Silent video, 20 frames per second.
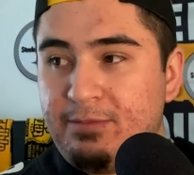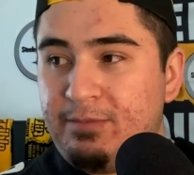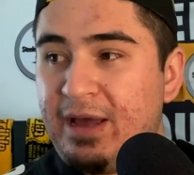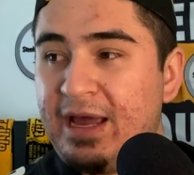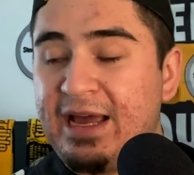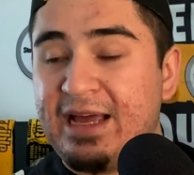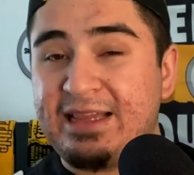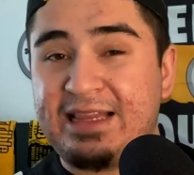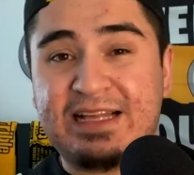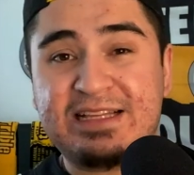
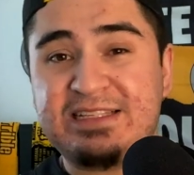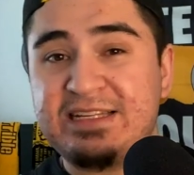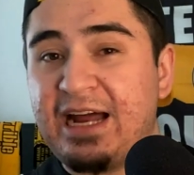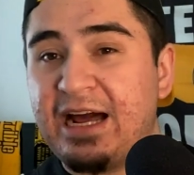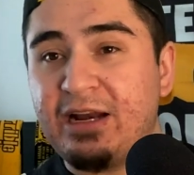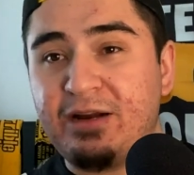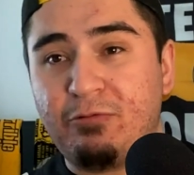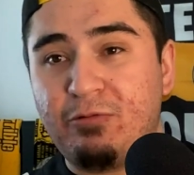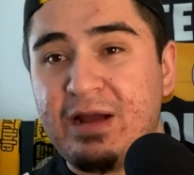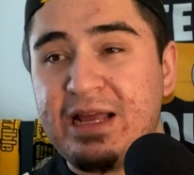Man, that's
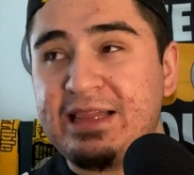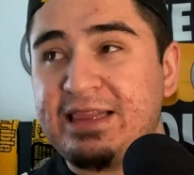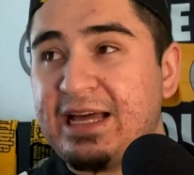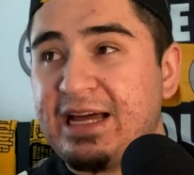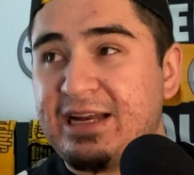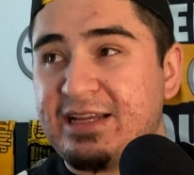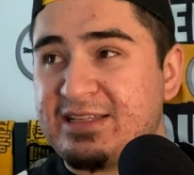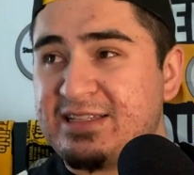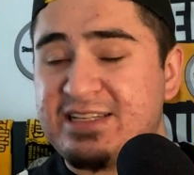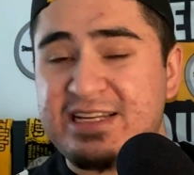not a weight
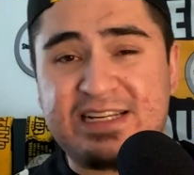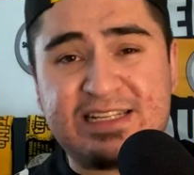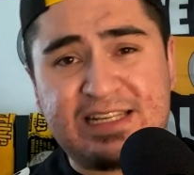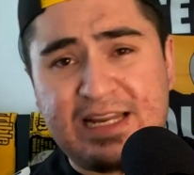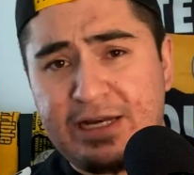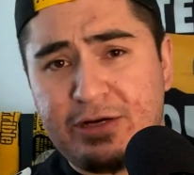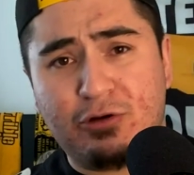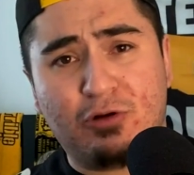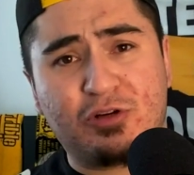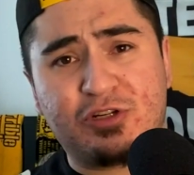that a
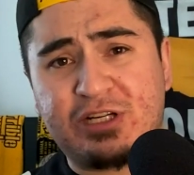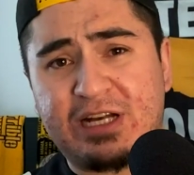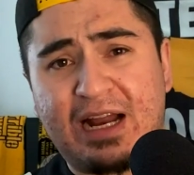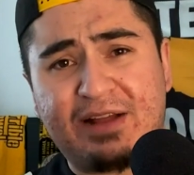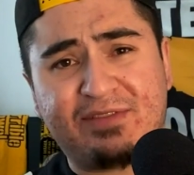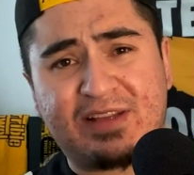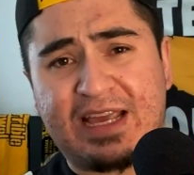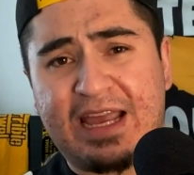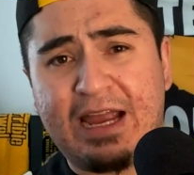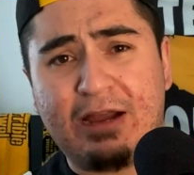16-year-old should have
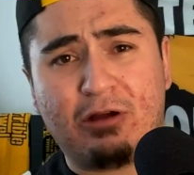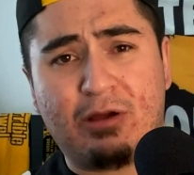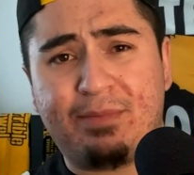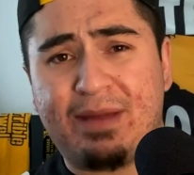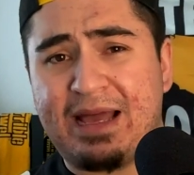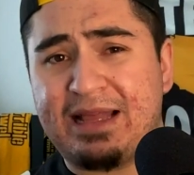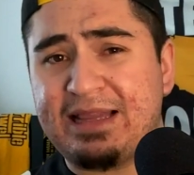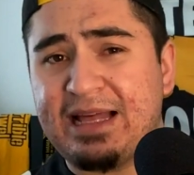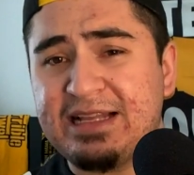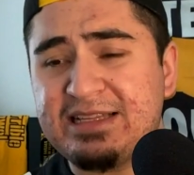to carry,
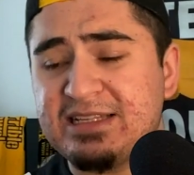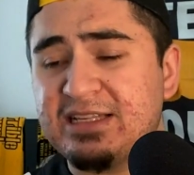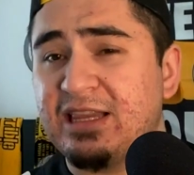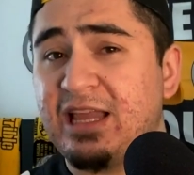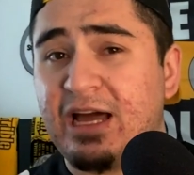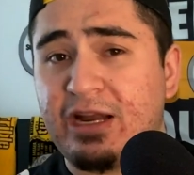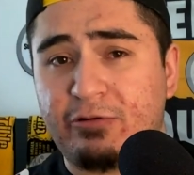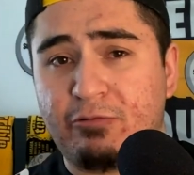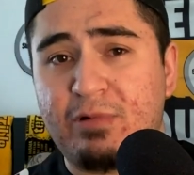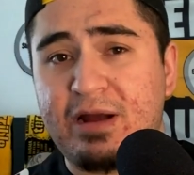man. That's a
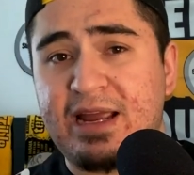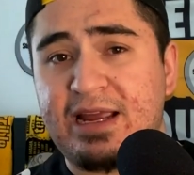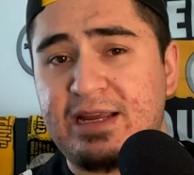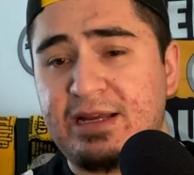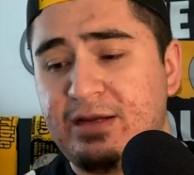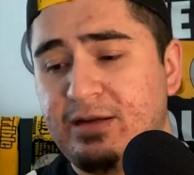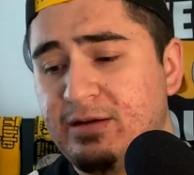lot of weight.